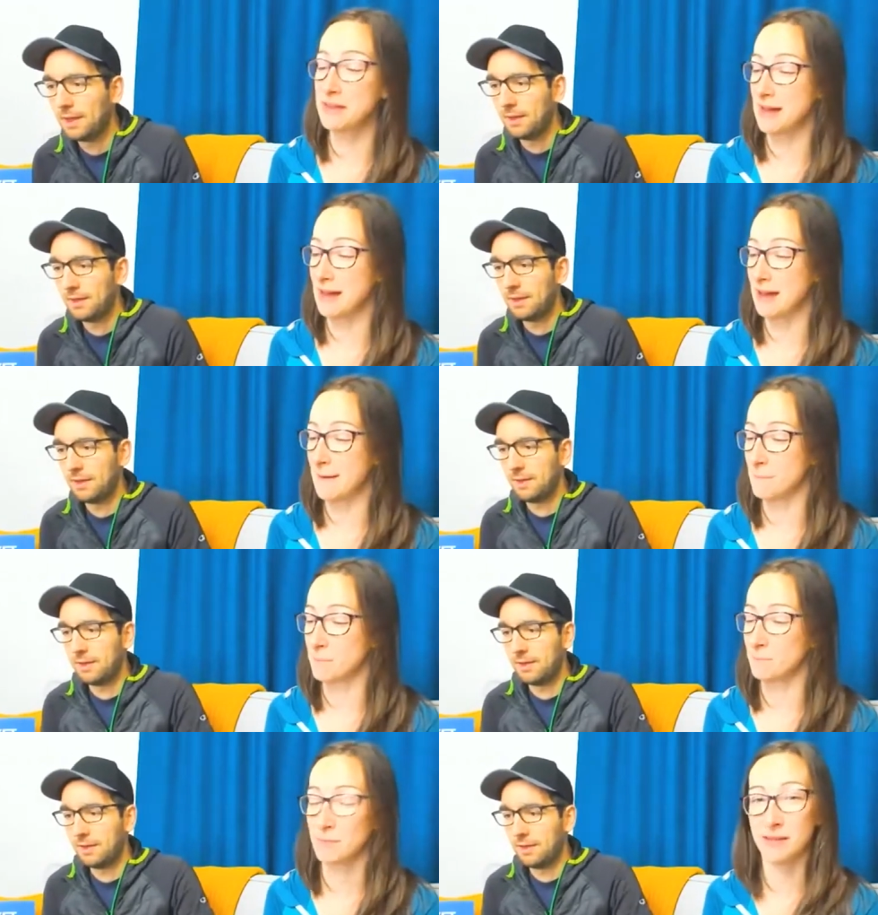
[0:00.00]

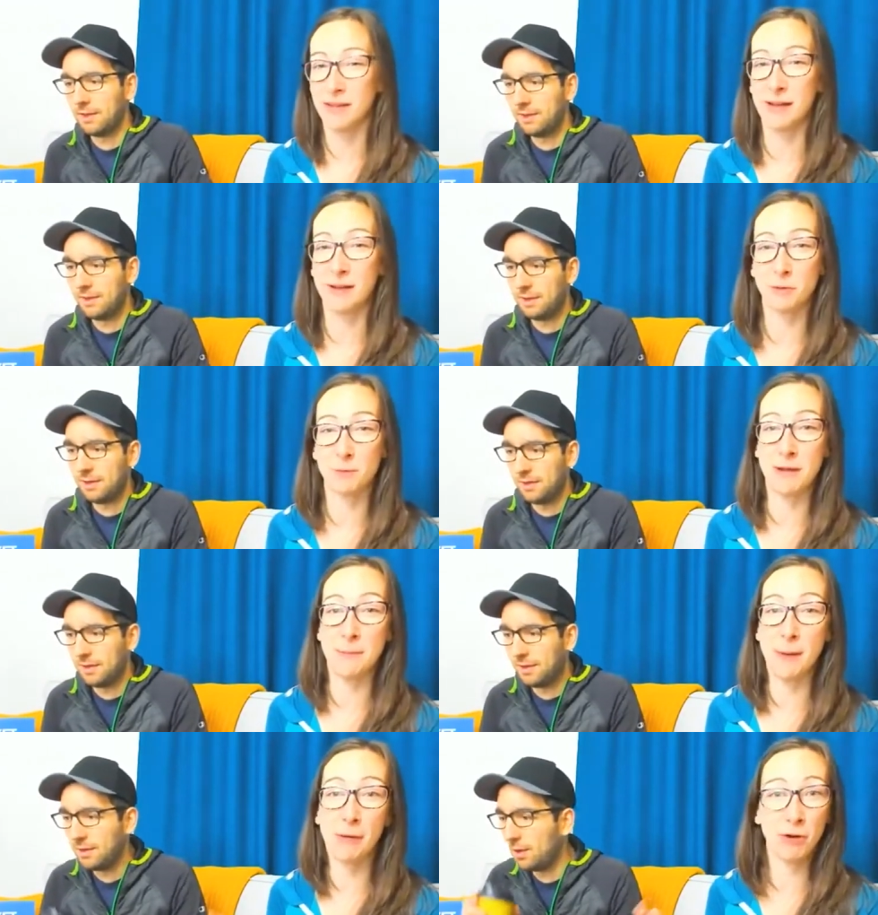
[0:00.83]
Speaker 1: Um, it would be
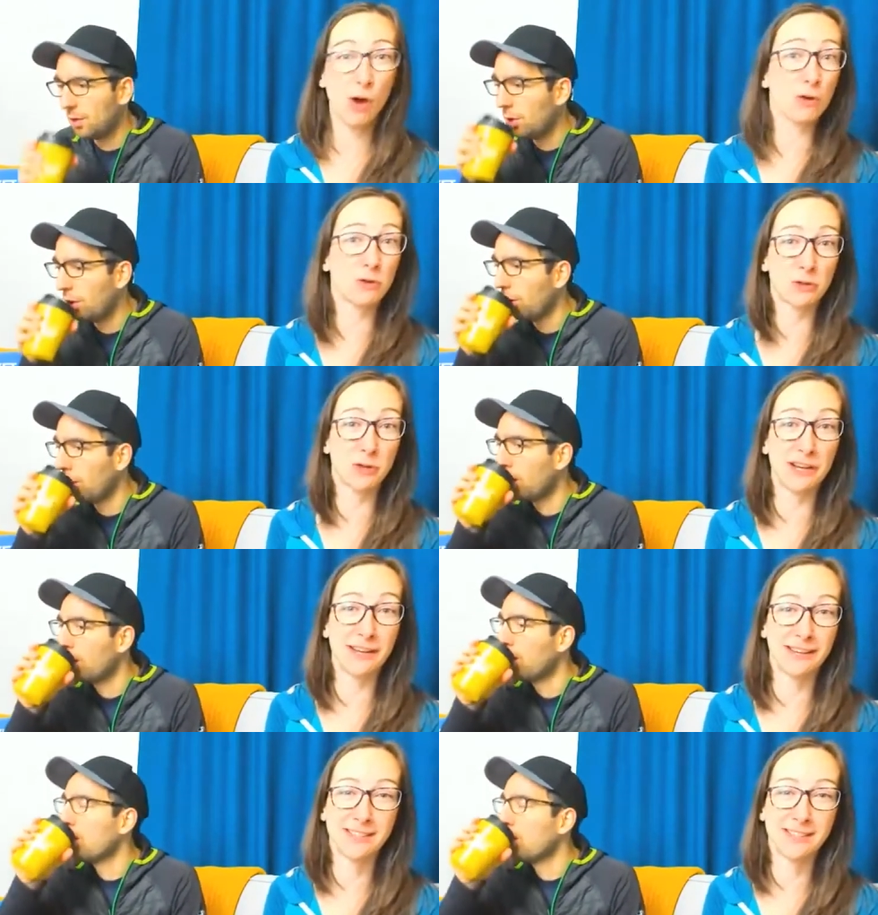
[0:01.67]
about laundry.